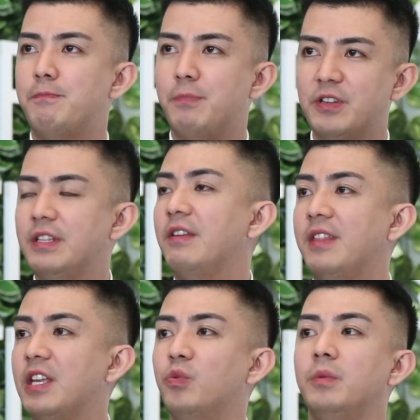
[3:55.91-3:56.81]
positive
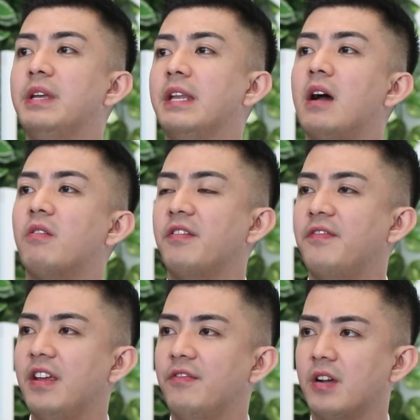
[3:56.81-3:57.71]
things will be in our
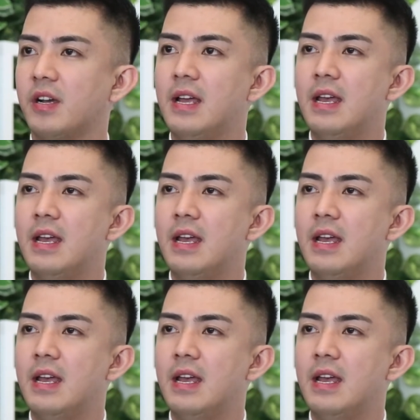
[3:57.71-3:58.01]
favor.